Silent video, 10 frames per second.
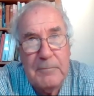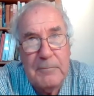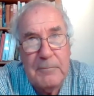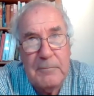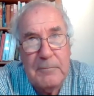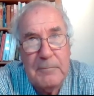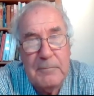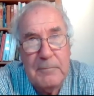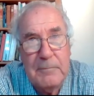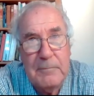
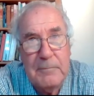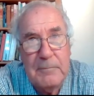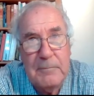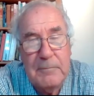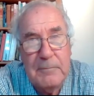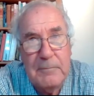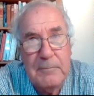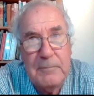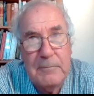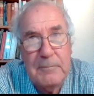
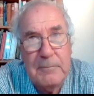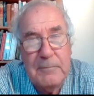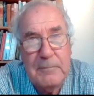No words are spoken by the person on screen.